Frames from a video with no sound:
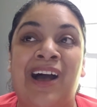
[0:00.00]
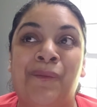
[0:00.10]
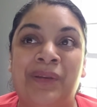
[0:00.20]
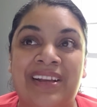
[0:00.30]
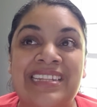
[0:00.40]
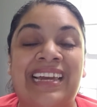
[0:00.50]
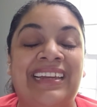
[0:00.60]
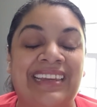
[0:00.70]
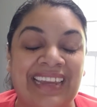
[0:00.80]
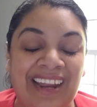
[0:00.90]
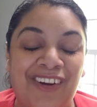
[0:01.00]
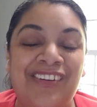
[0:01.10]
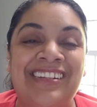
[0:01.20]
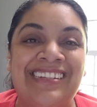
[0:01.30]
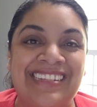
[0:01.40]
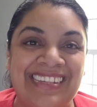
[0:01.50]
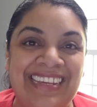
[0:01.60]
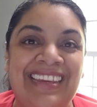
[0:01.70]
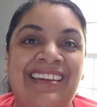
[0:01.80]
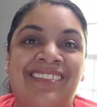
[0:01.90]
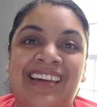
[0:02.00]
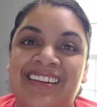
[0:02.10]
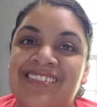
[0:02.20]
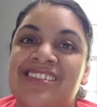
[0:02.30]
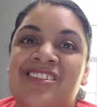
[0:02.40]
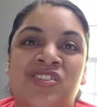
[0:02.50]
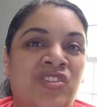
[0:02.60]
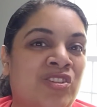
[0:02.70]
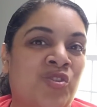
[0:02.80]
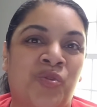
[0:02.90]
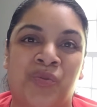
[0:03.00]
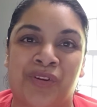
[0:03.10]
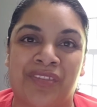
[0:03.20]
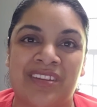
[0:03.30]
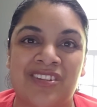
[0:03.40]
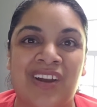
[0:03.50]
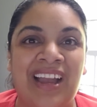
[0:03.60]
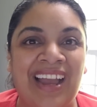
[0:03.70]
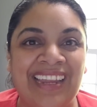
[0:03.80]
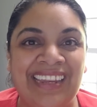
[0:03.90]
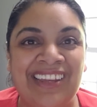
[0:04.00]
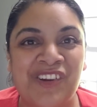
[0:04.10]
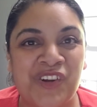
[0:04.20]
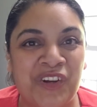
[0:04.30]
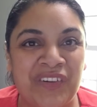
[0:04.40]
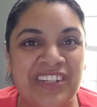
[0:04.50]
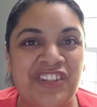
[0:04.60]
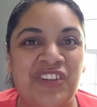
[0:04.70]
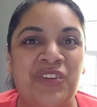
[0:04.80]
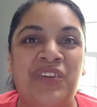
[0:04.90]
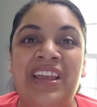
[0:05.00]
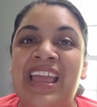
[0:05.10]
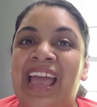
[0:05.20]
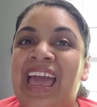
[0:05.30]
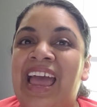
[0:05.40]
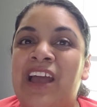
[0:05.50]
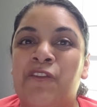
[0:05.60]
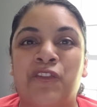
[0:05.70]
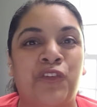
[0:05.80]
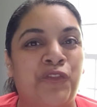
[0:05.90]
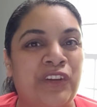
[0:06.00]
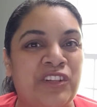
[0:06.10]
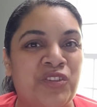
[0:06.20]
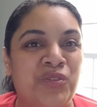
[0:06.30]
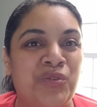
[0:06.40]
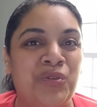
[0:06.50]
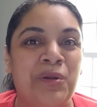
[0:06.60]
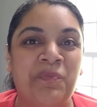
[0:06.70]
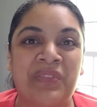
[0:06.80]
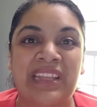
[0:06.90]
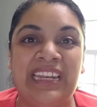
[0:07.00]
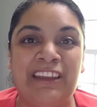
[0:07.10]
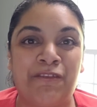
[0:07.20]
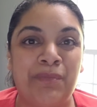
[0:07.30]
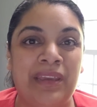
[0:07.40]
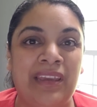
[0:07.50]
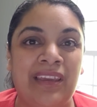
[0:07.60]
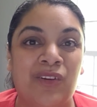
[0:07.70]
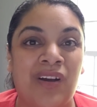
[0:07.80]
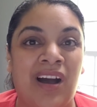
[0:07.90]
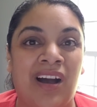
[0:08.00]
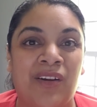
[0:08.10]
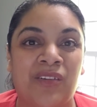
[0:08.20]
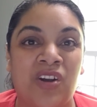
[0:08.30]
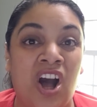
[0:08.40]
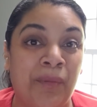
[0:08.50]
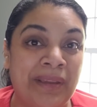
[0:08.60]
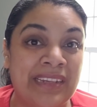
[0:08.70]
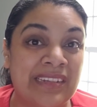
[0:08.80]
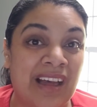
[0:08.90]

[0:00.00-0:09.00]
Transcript: because I guarantee that it is so worth it. So I highly encourage you, and feel free to leave me comments,